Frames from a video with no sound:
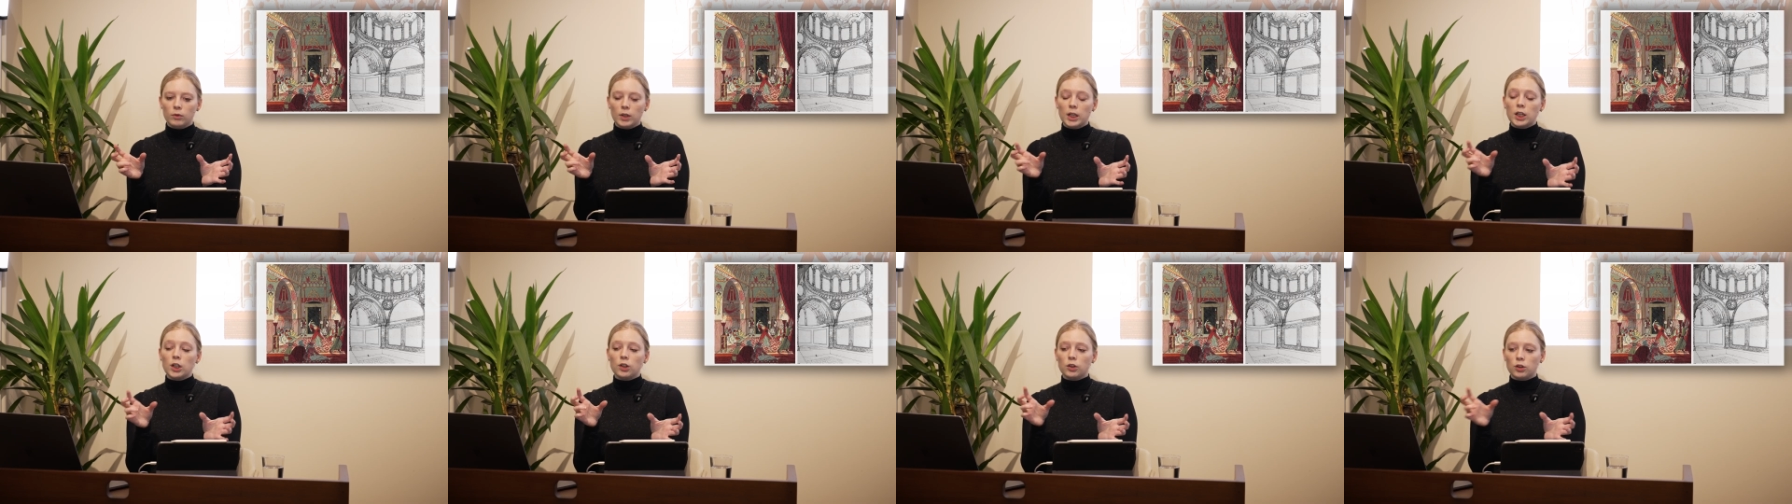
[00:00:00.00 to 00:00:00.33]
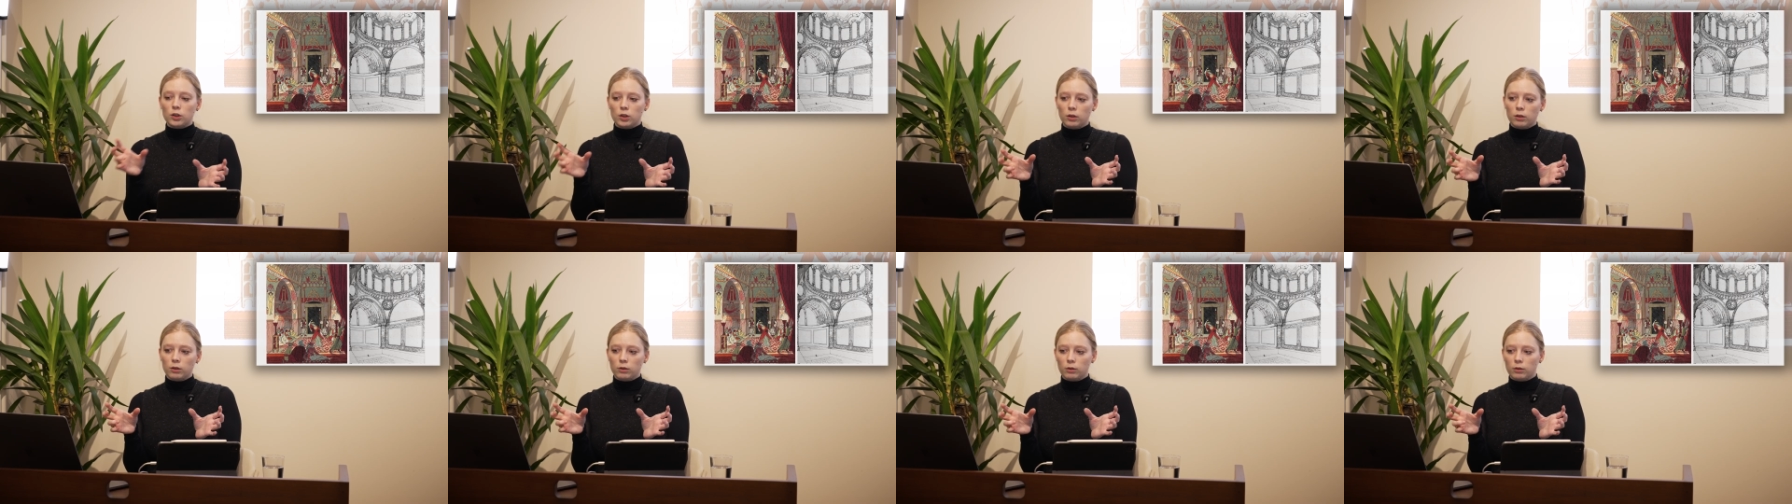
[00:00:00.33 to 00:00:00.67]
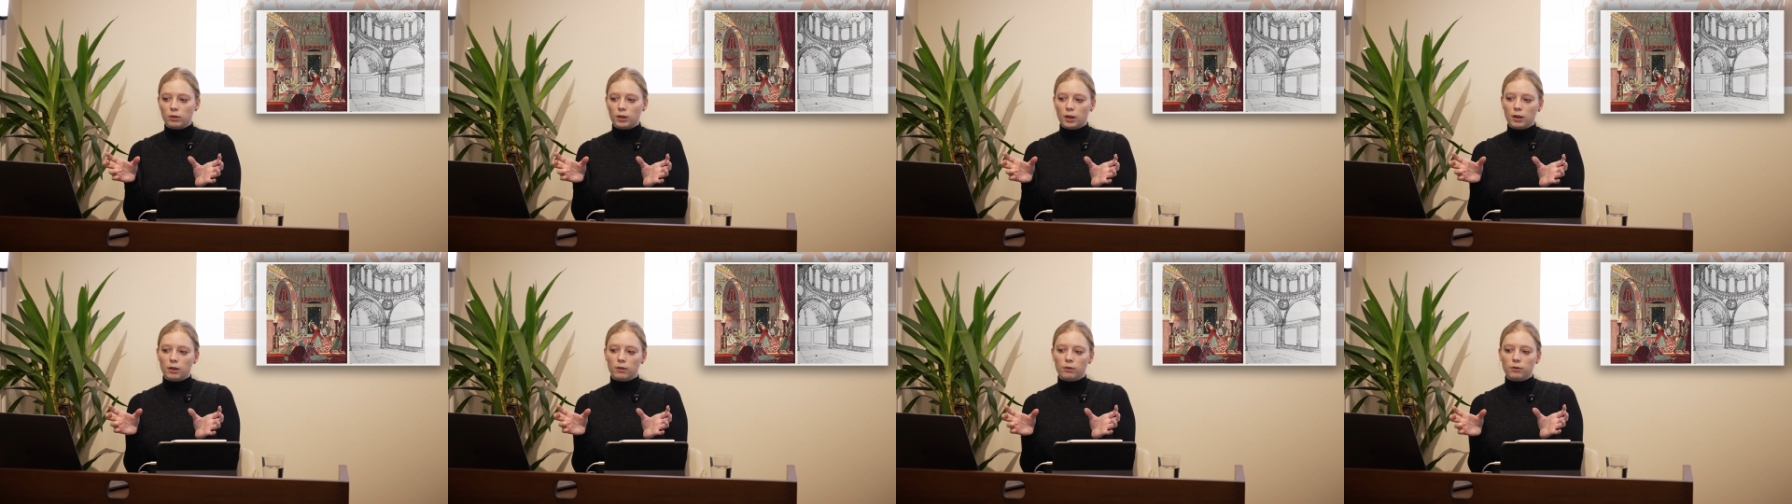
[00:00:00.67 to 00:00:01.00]

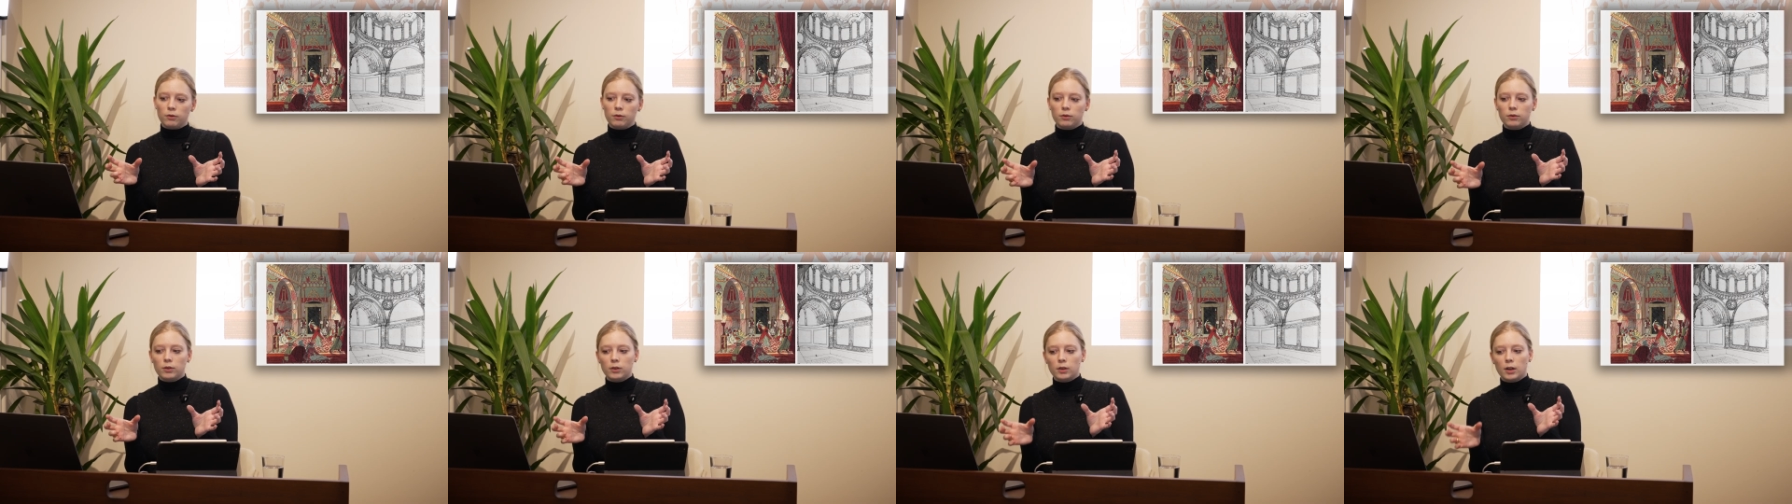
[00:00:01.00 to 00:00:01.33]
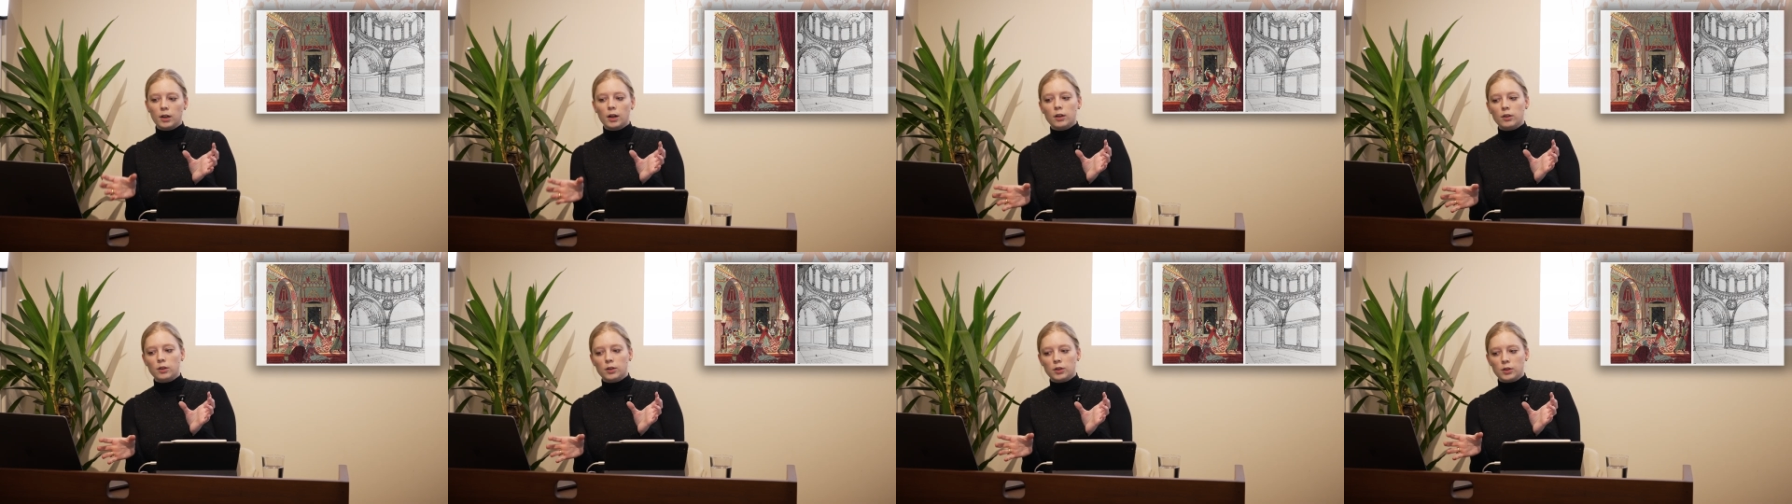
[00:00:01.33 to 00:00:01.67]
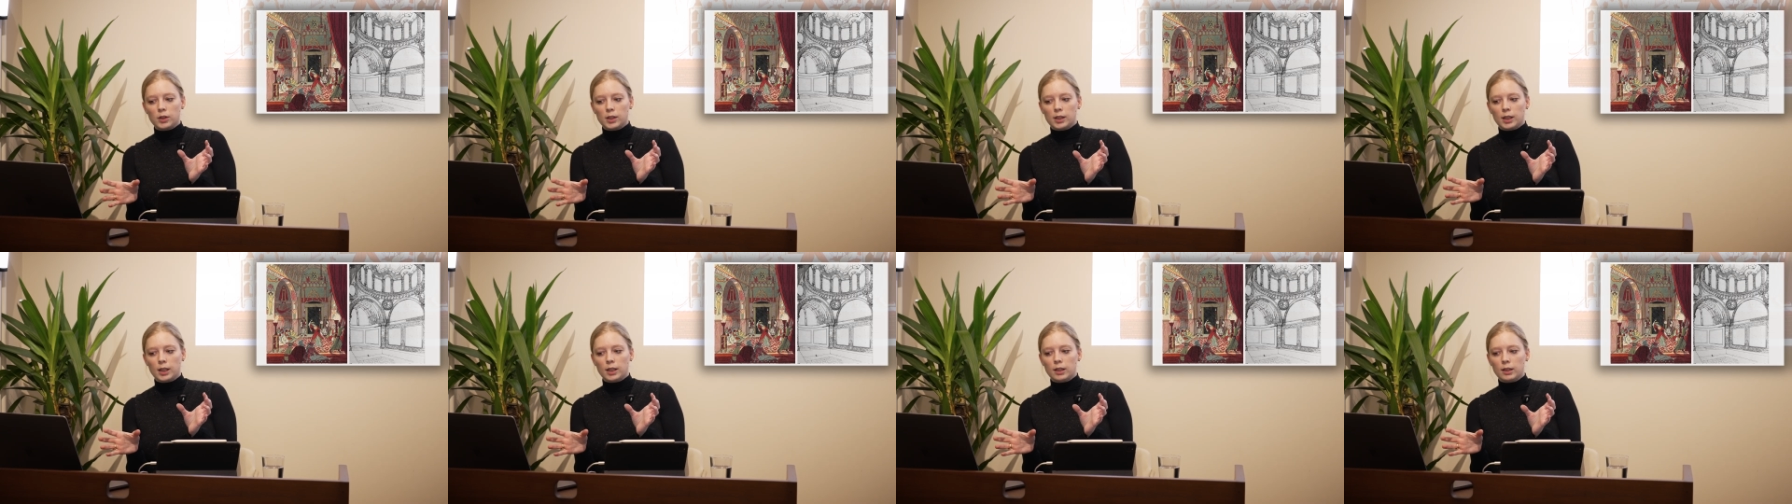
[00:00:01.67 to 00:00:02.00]
issue of
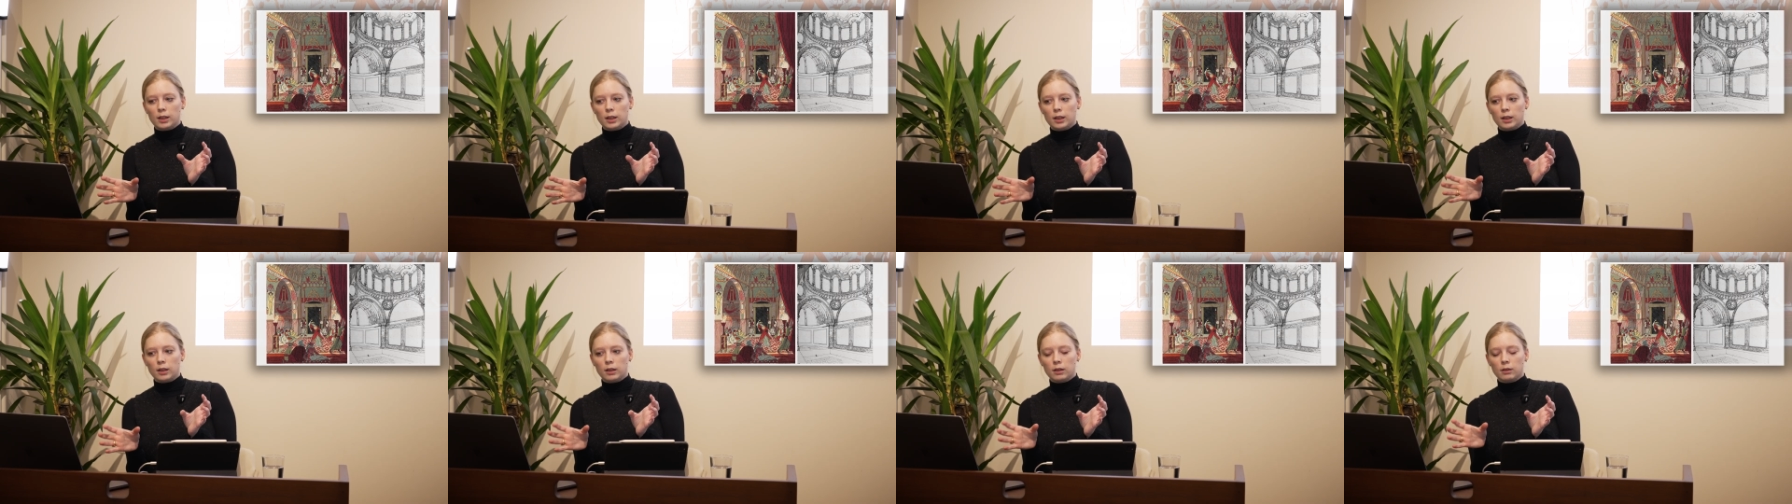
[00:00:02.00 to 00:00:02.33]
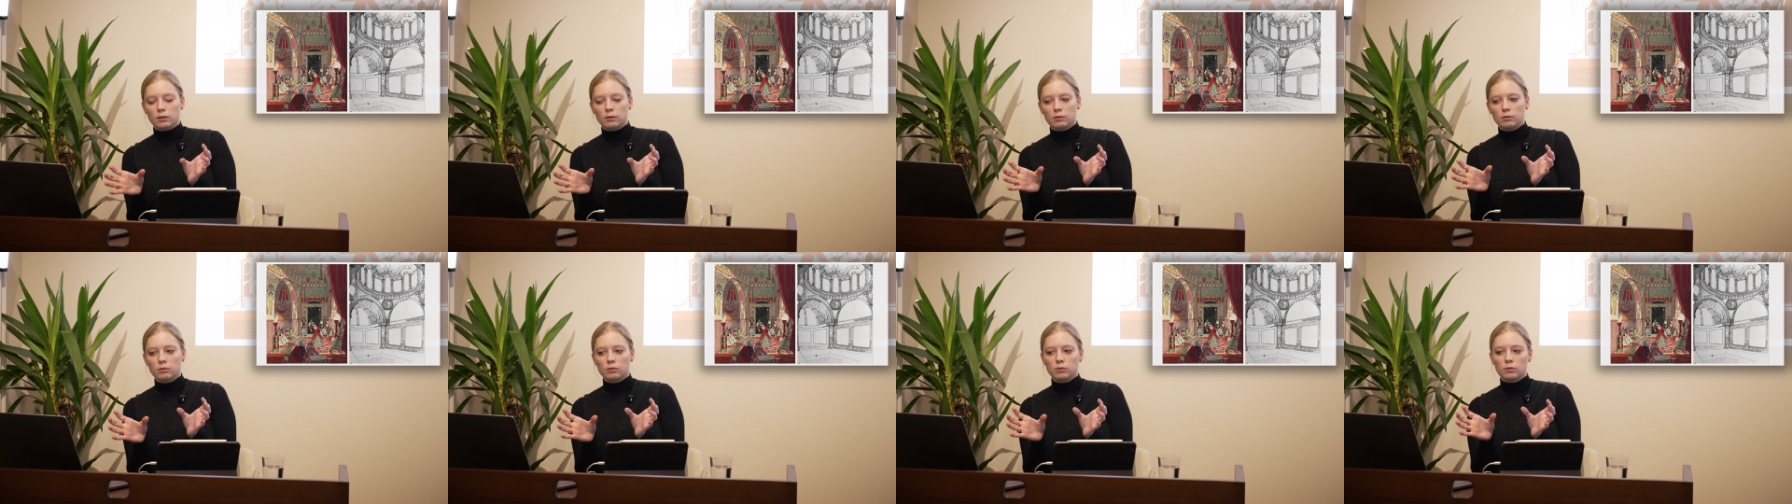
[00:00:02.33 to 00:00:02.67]
understanding